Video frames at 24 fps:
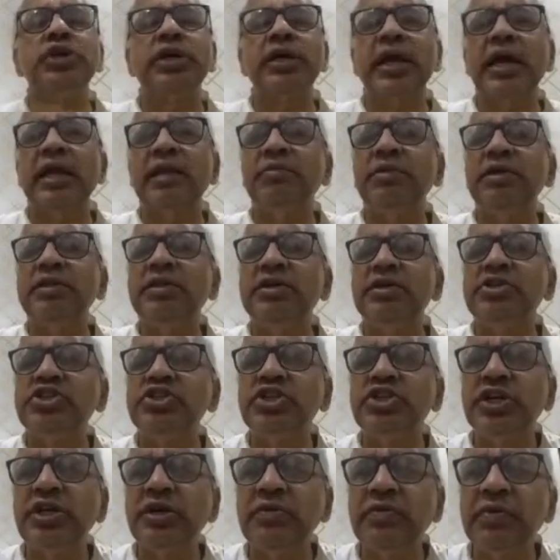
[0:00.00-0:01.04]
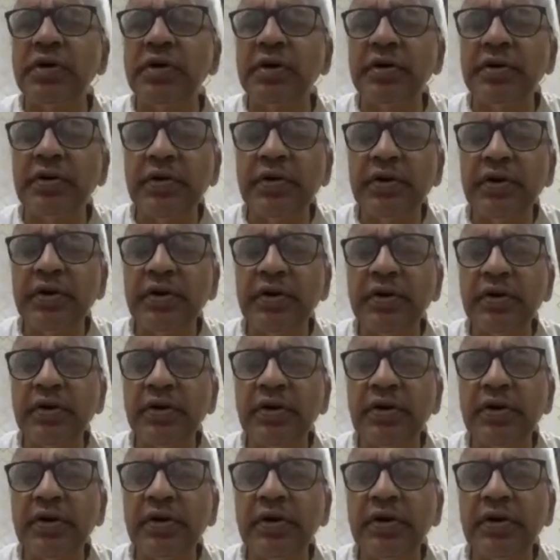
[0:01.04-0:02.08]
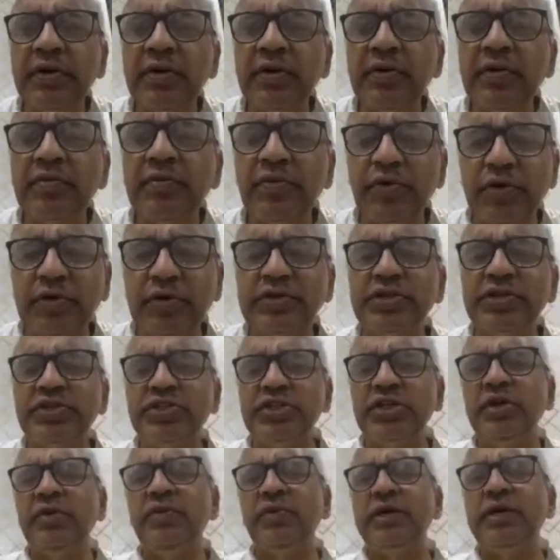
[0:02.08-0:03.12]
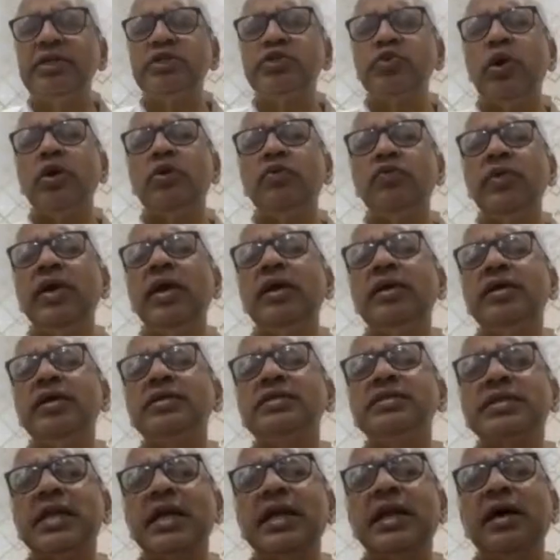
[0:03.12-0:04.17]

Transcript: can be the Jiva, because Jiva is what we understand